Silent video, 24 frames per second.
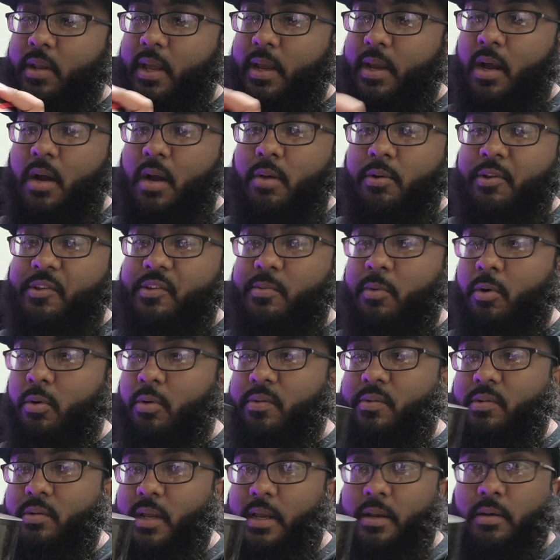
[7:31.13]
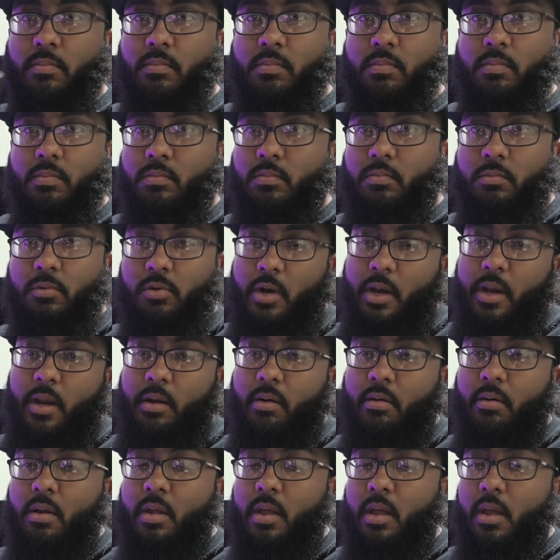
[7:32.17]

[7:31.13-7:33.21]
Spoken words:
like how it smokes, then great.